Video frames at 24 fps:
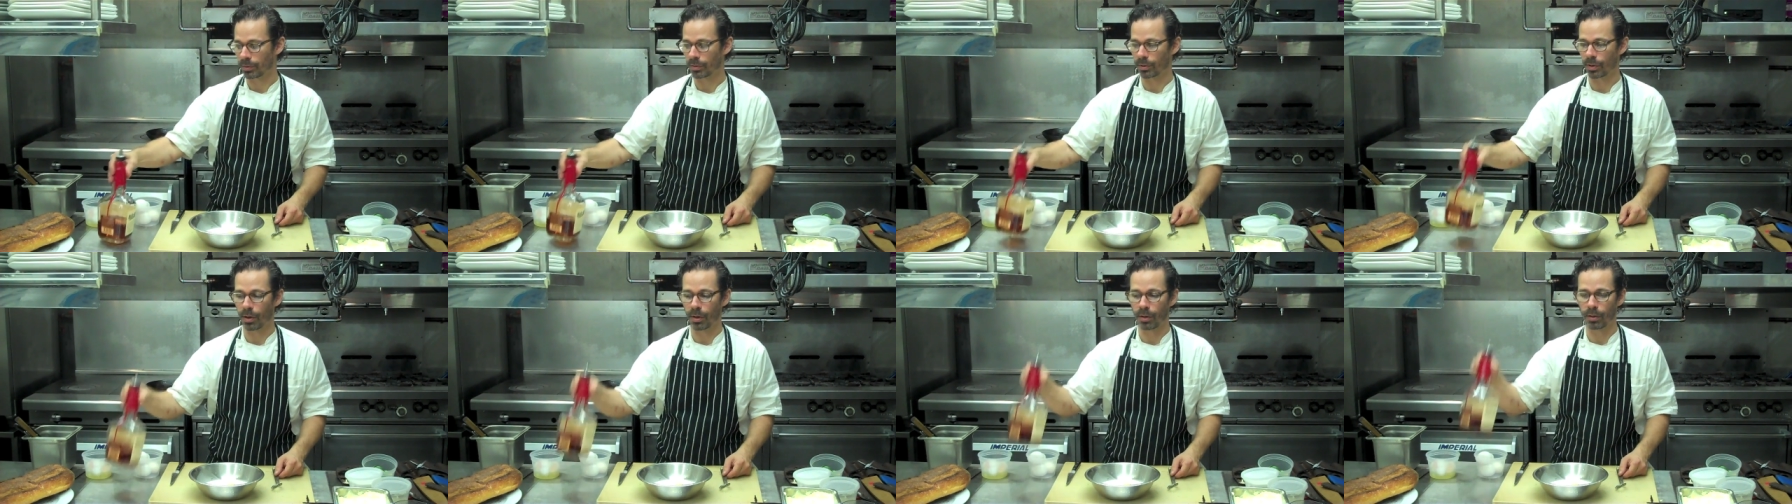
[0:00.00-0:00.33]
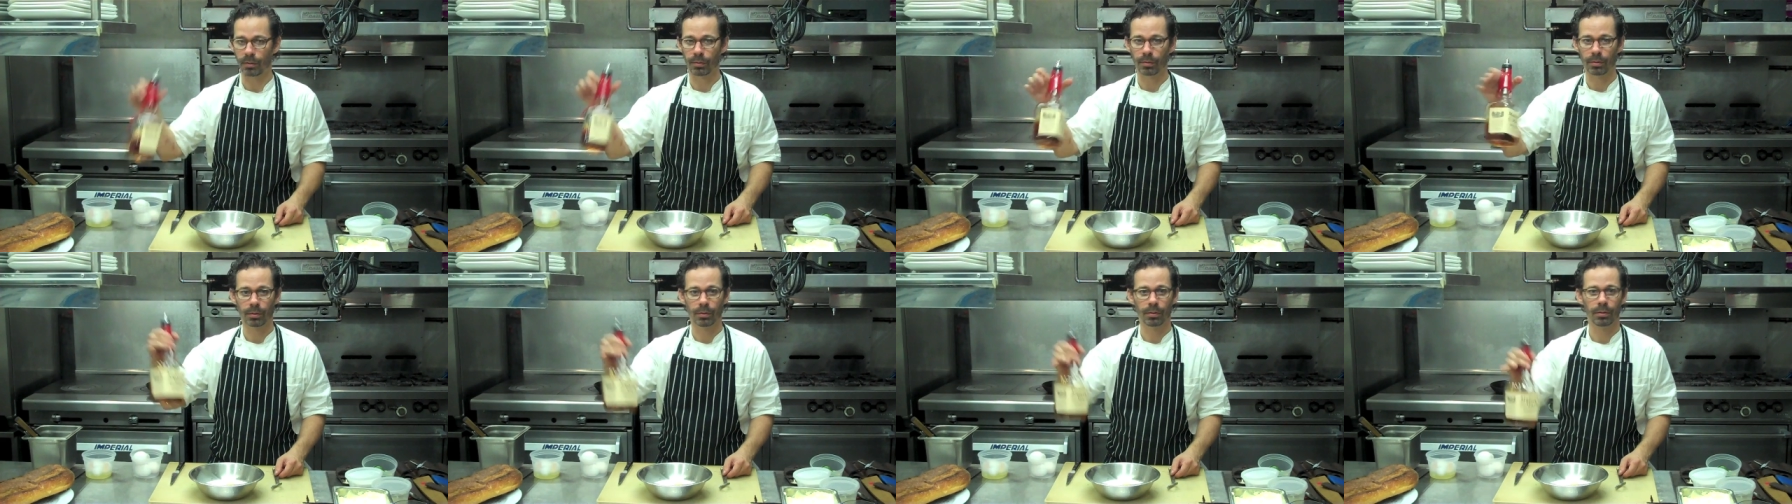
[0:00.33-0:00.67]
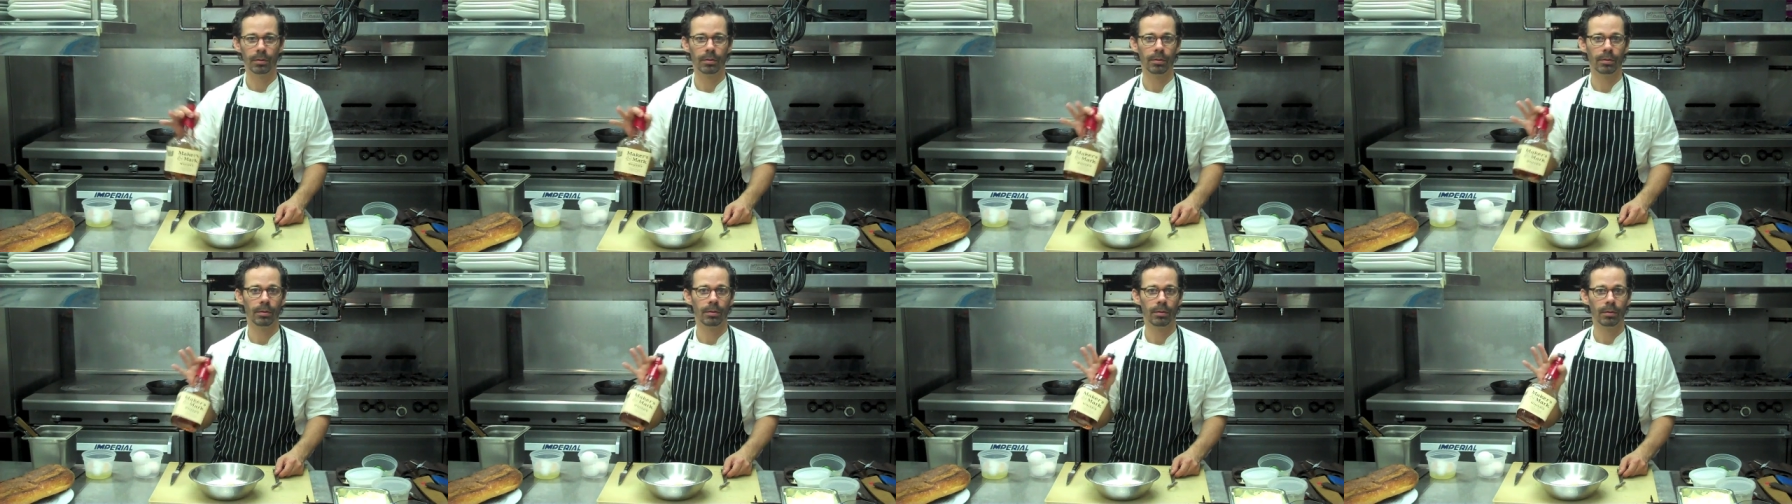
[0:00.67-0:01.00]
So
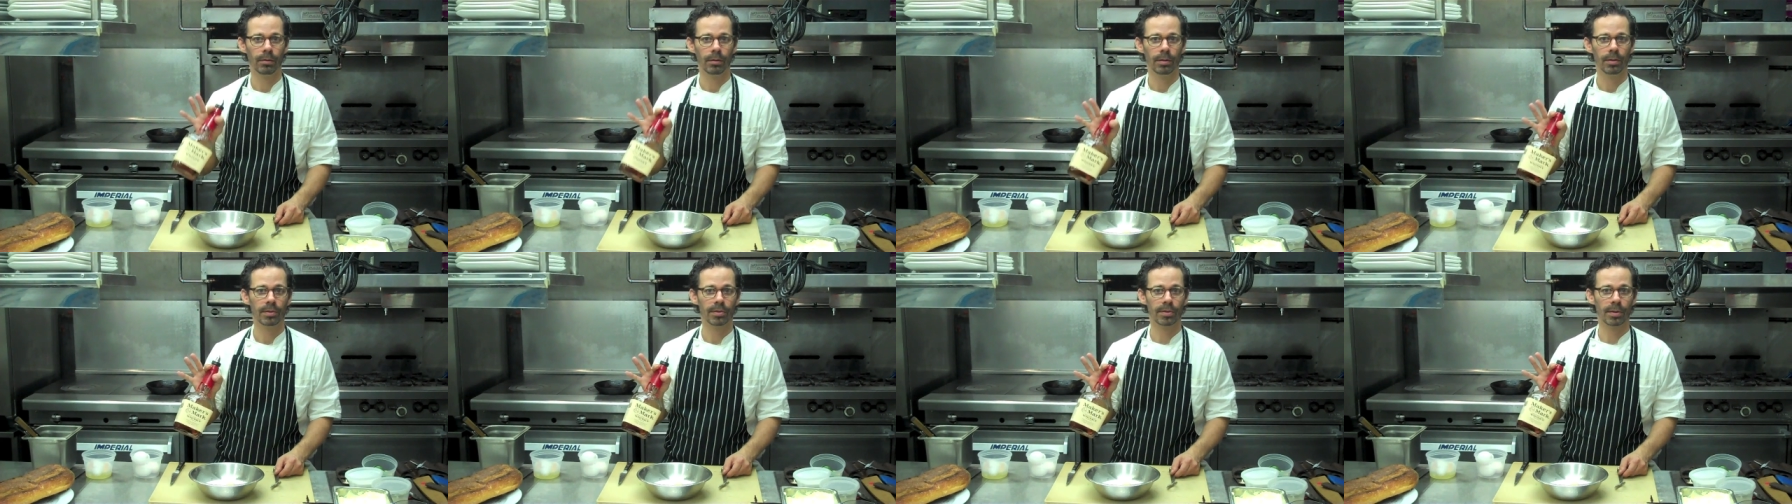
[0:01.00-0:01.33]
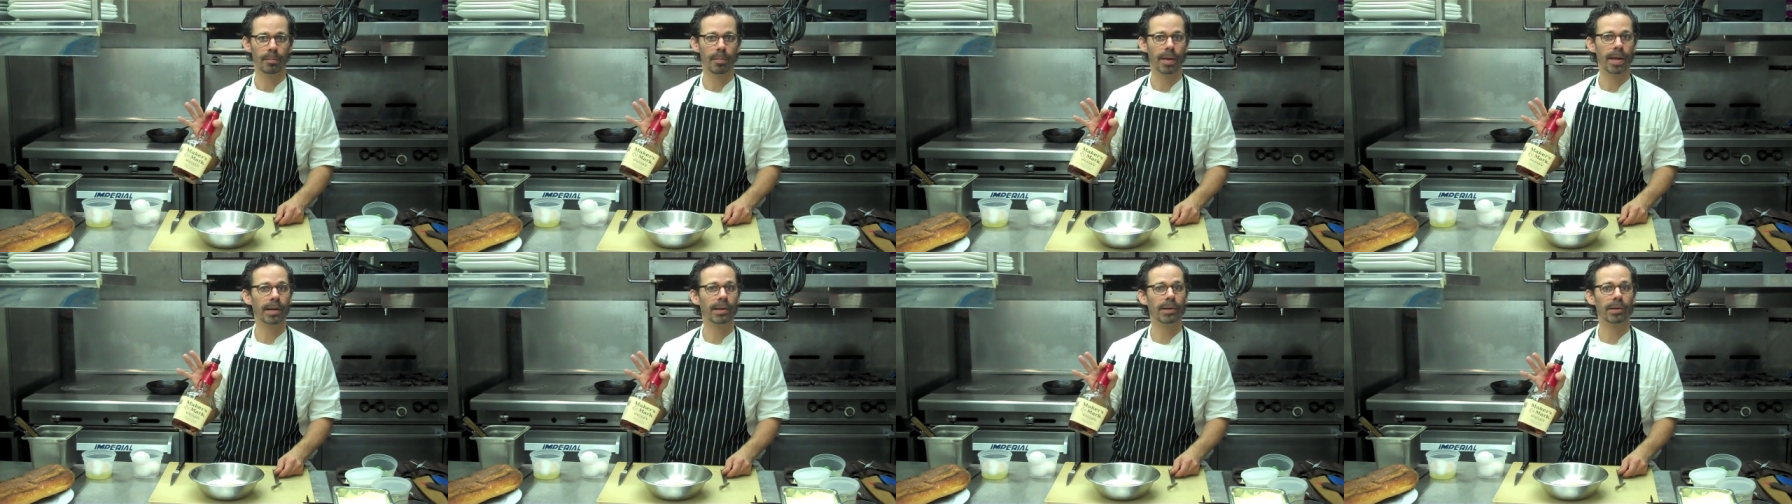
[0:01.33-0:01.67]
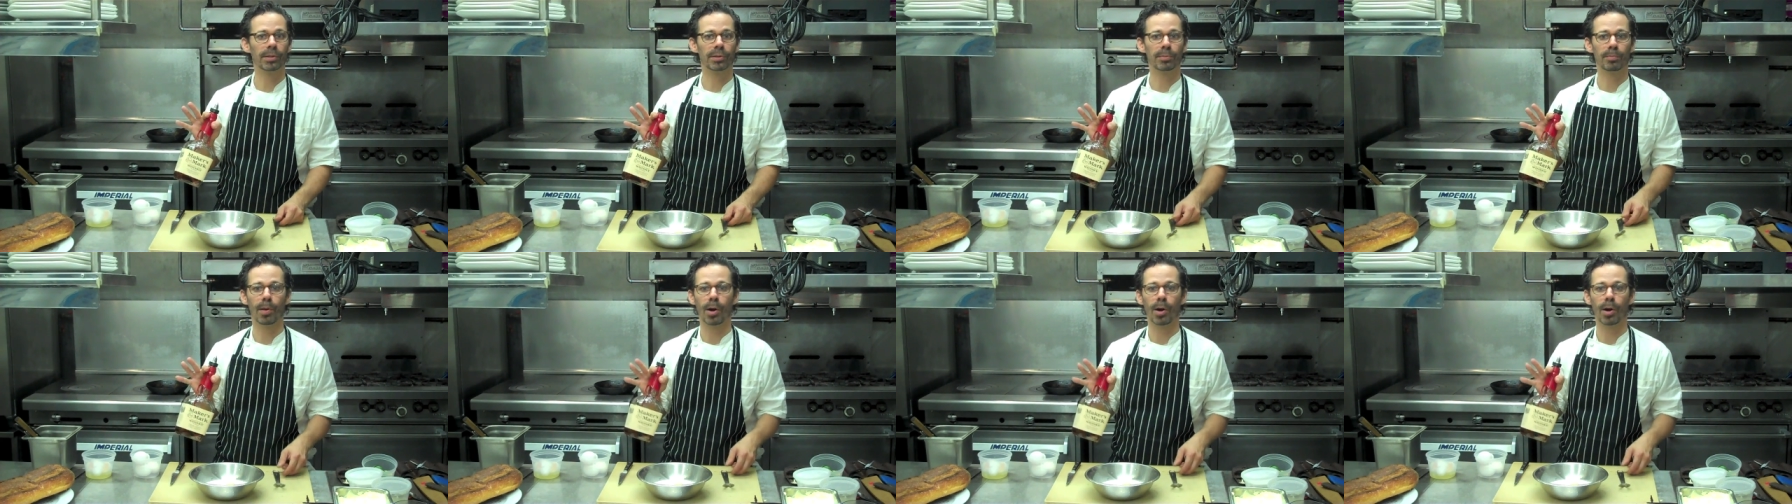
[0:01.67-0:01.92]
it's a maker's